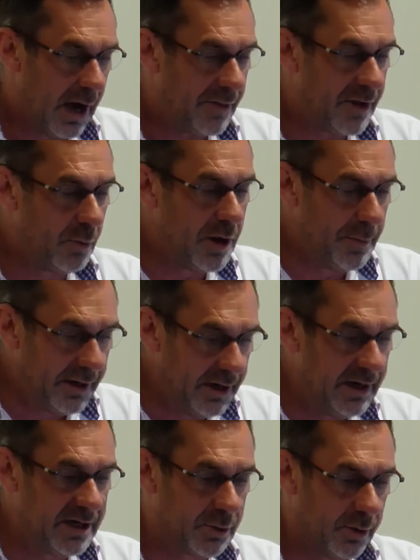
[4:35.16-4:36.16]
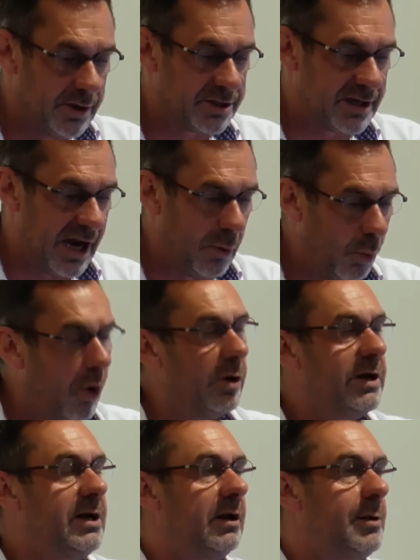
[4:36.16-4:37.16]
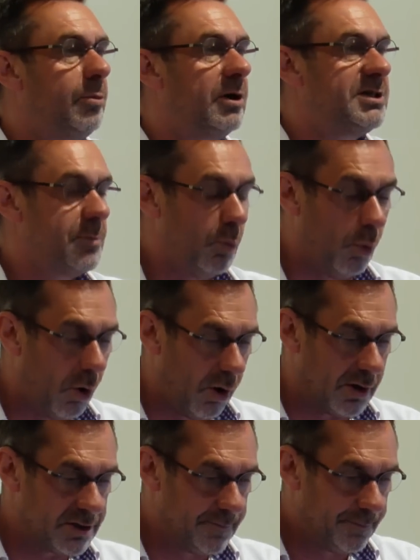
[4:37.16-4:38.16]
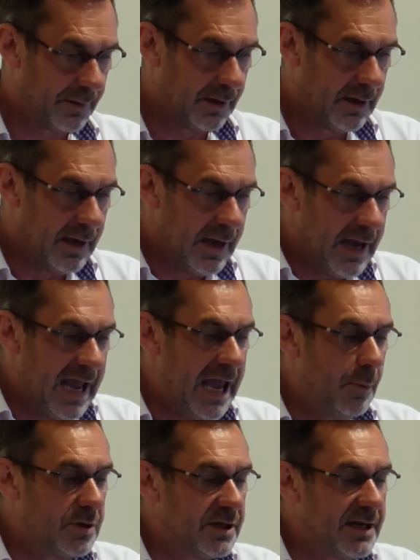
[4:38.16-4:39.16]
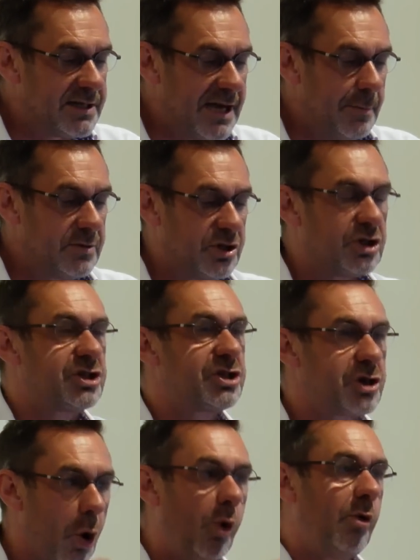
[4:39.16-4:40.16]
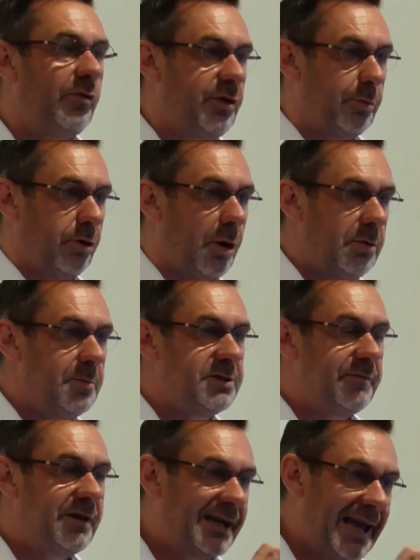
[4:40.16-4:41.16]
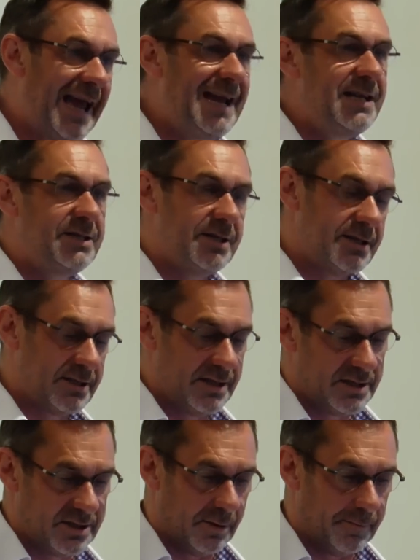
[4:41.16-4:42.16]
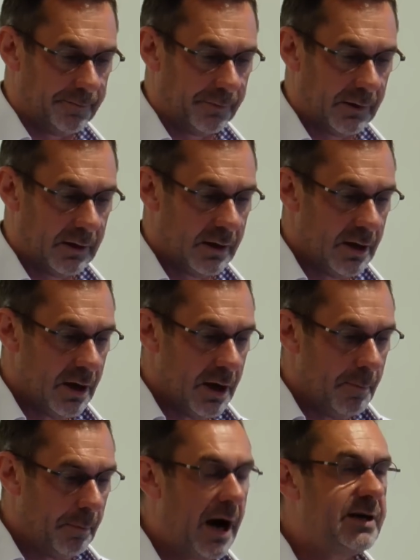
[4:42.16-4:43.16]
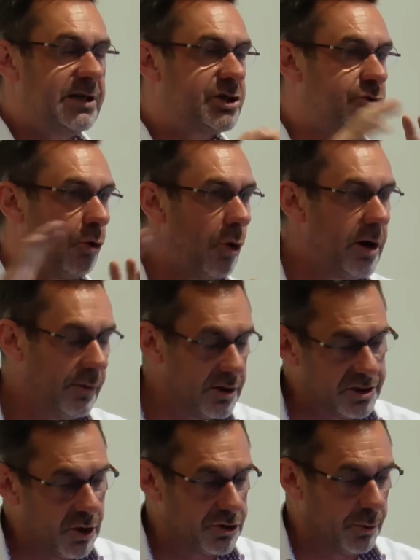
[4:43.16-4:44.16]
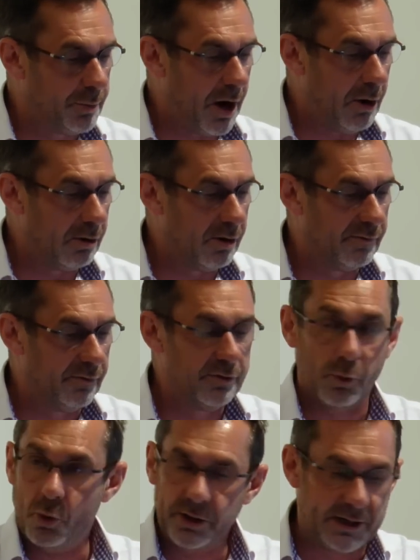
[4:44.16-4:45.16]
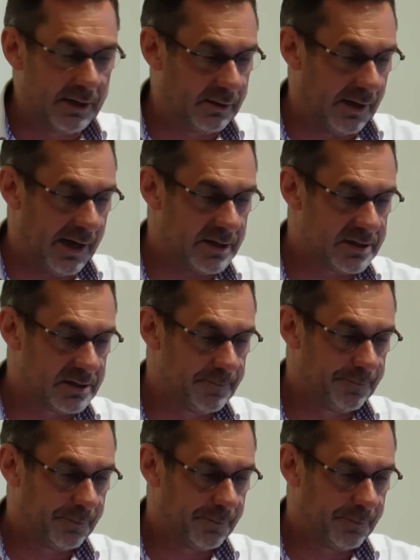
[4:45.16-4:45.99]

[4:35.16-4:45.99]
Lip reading: I think we are beginning to understand what neoliberalism was. It was an attempt to solve the problems of the Keynesian system by destroying the social power of the working class